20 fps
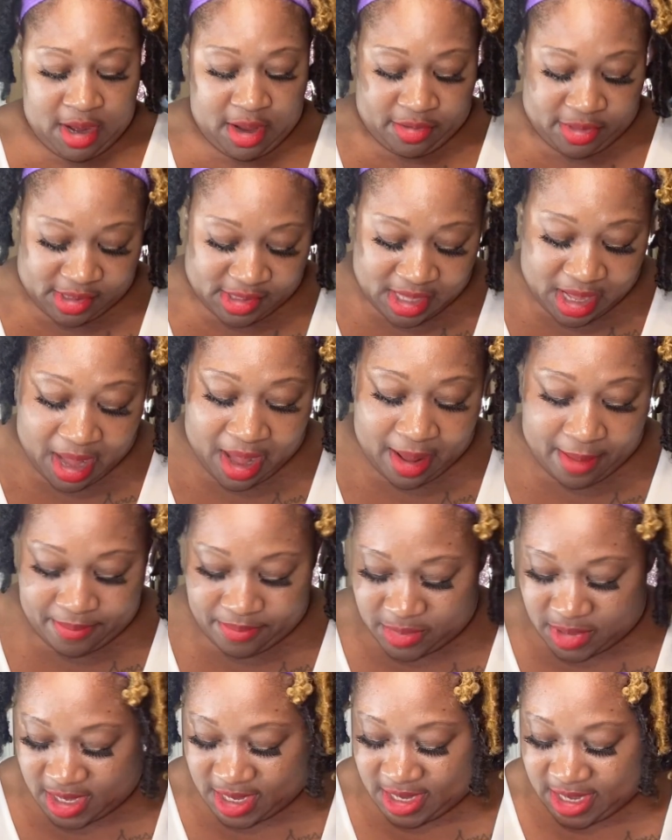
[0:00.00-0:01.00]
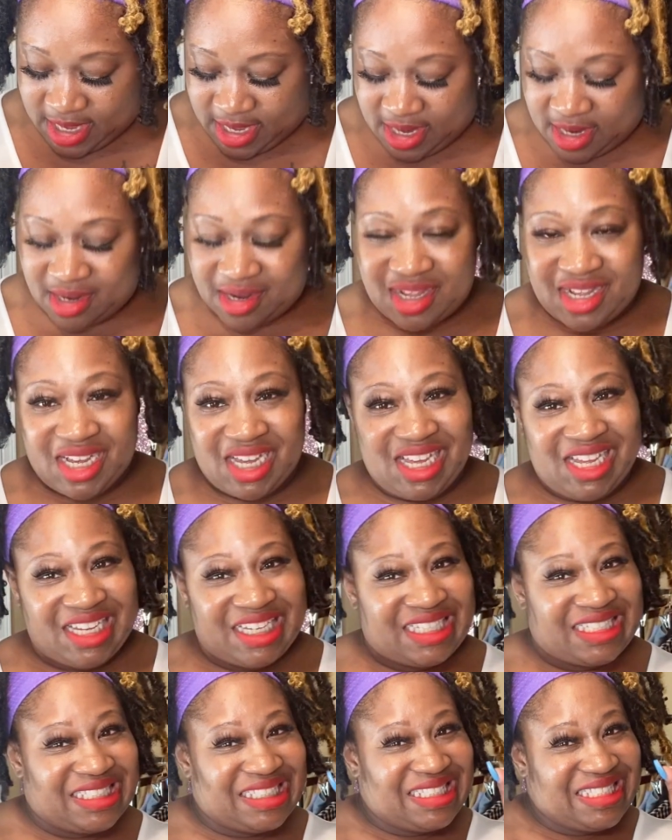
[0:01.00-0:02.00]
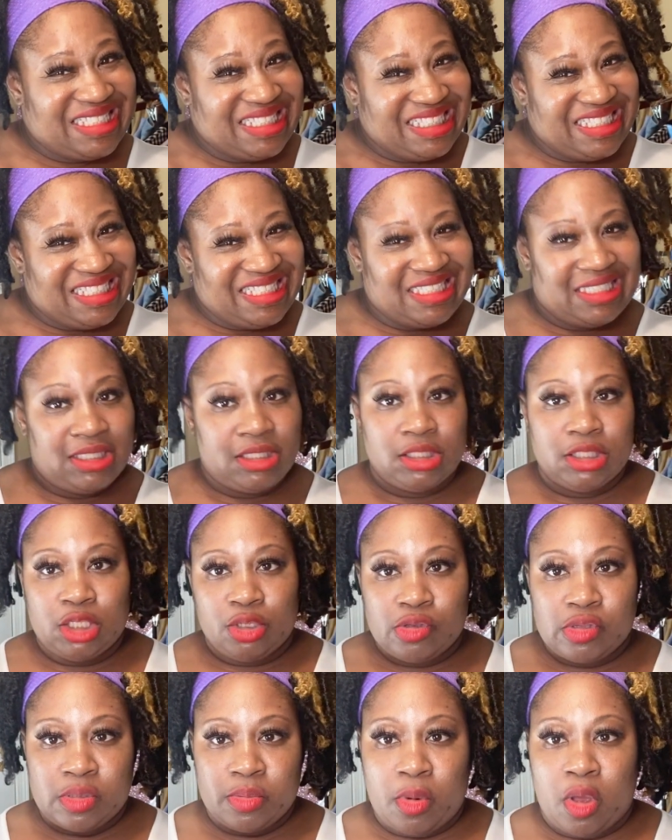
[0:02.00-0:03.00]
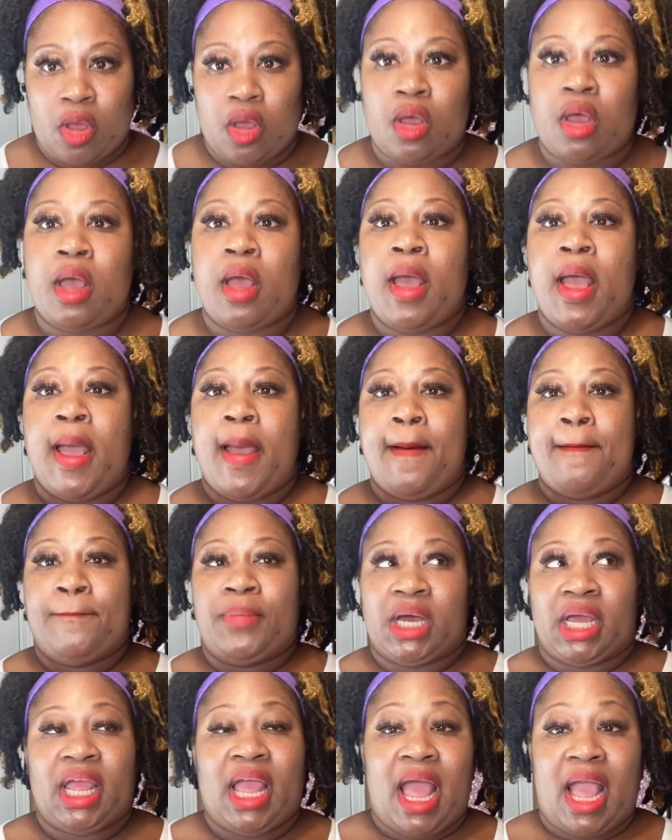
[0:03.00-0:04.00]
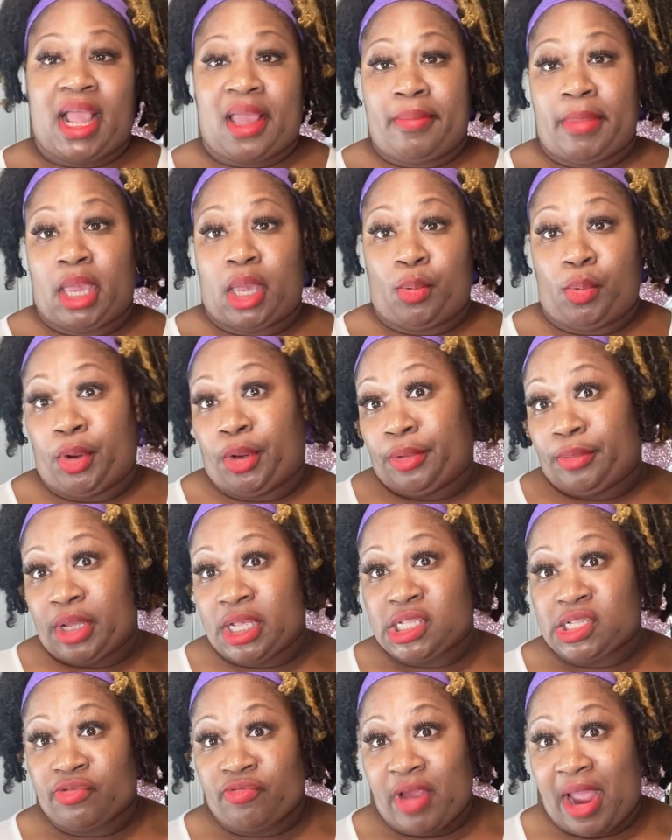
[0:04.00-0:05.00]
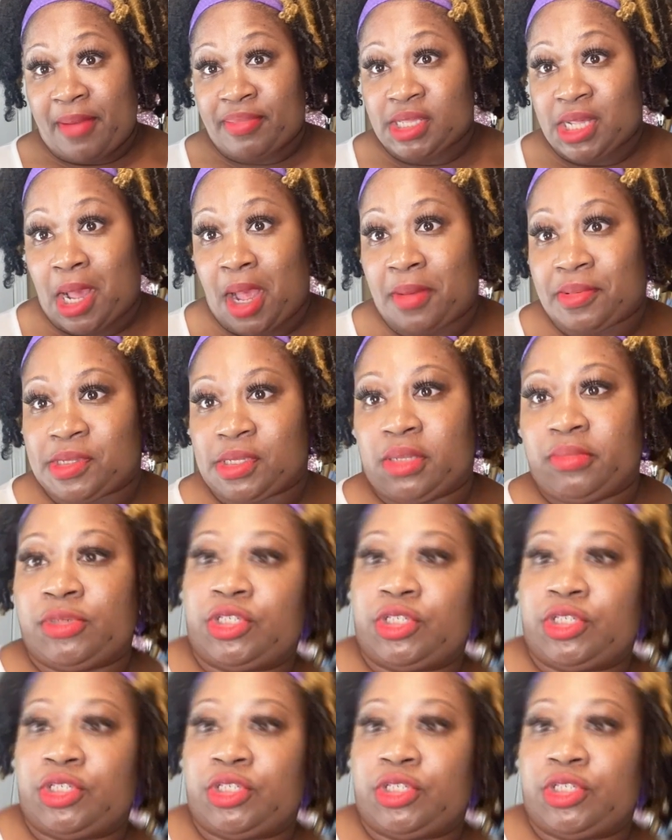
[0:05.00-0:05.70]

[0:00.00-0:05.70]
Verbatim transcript: The top, again, cut a little small, but I can make it work. It's a wrap top, so let